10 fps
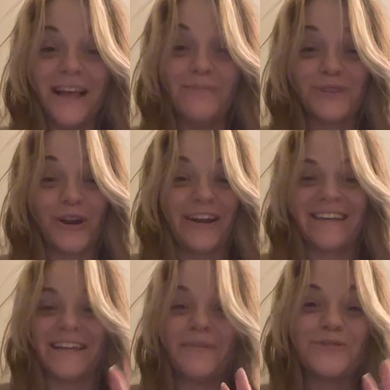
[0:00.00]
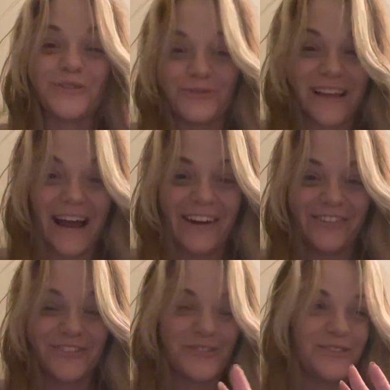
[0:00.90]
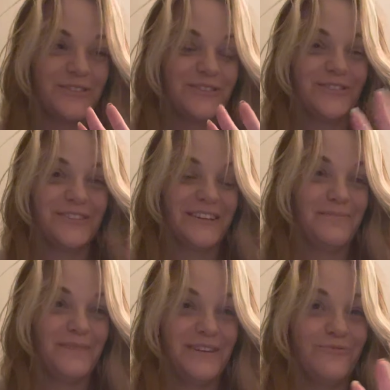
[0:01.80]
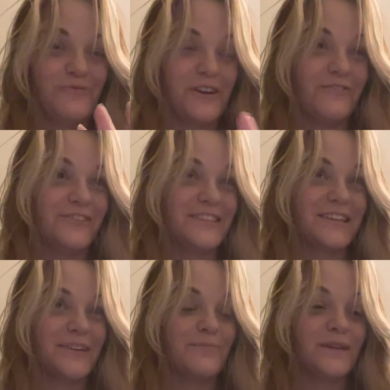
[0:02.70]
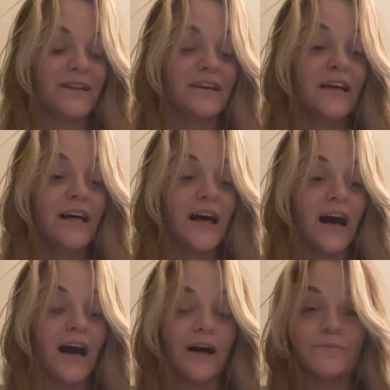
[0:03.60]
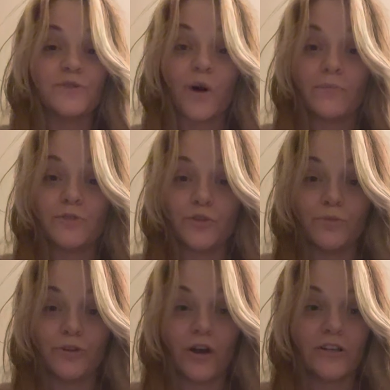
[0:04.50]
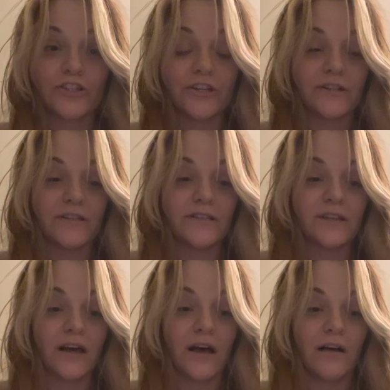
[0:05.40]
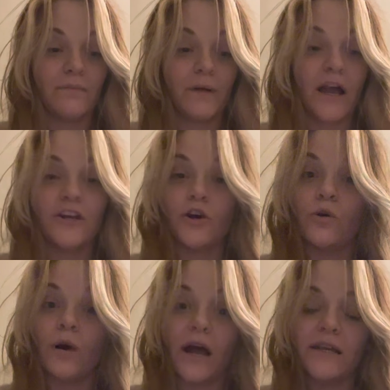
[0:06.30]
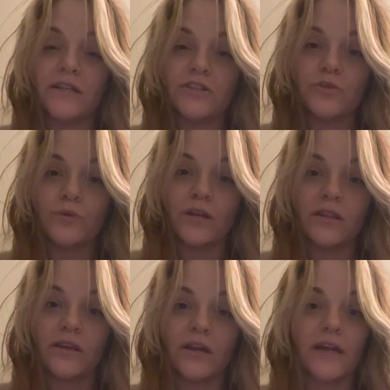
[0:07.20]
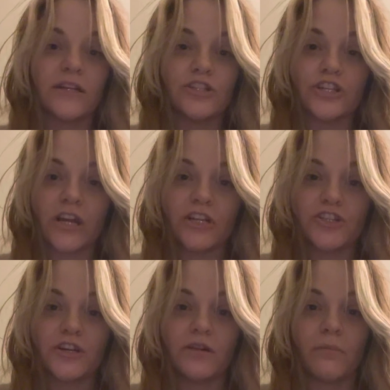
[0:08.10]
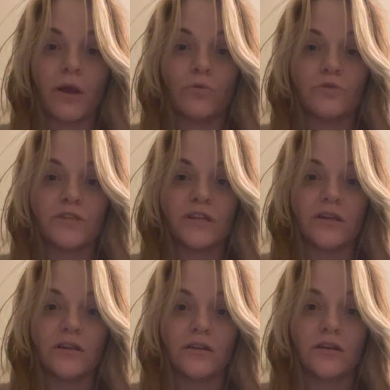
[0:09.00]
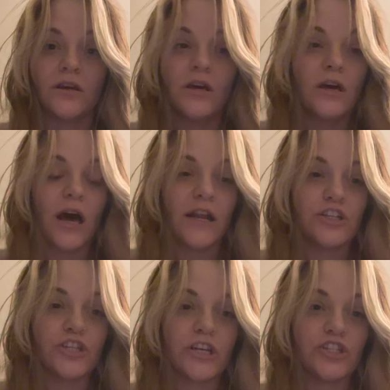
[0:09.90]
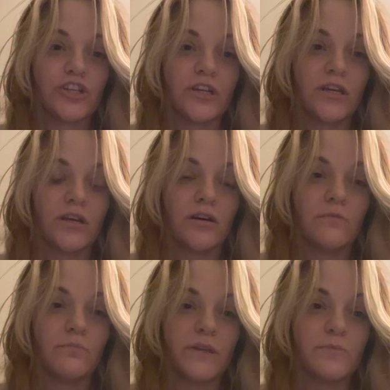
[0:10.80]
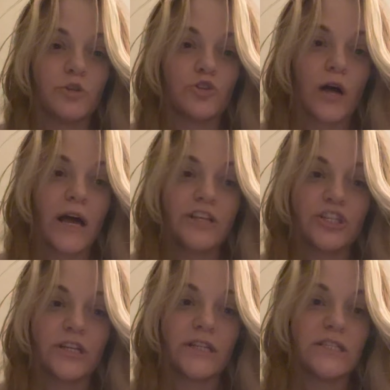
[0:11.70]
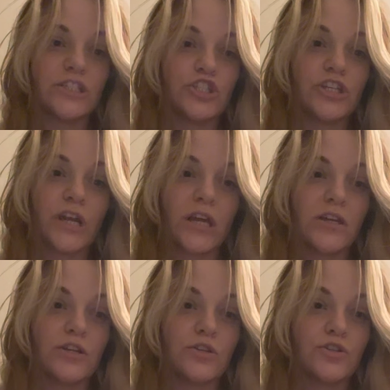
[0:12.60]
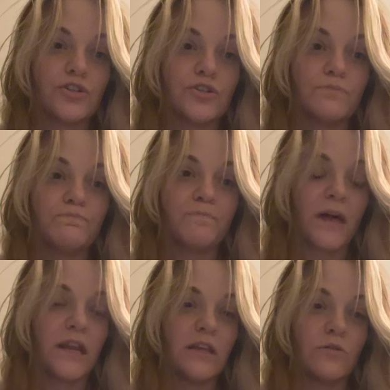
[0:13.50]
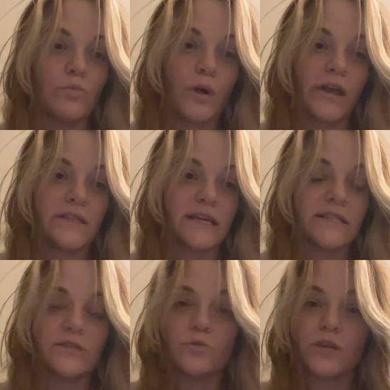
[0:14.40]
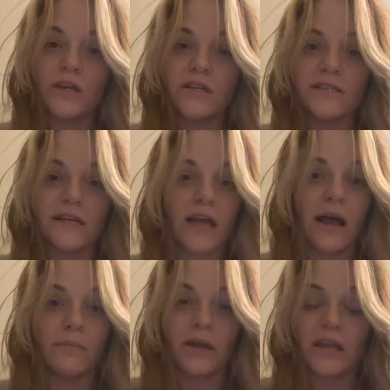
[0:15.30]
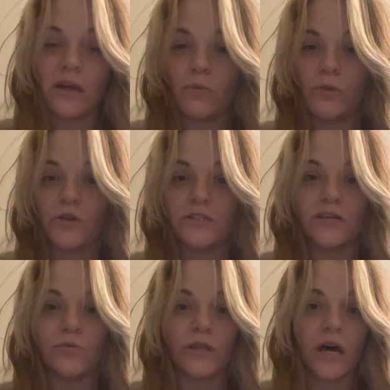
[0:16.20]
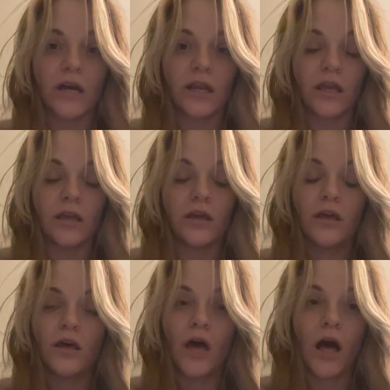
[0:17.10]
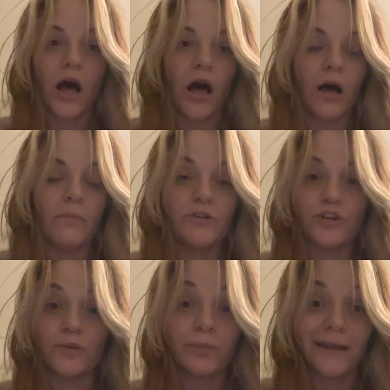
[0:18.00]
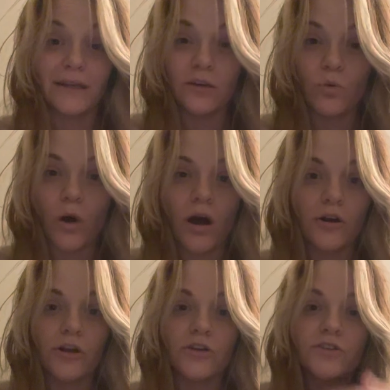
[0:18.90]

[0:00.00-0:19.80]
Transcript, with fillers: I'm sorry guys. I'm so tired. So this is just gonna be whatever it's gonna be. Um, so I'm super nauseous. Um, I know I didn't do anything. I didn't change any of my routine. I didn't change any um, my spiritual hygiene. I didn't change any of the ways I do things. I had my chamomile tea with honey. Um, I drink plenty of water,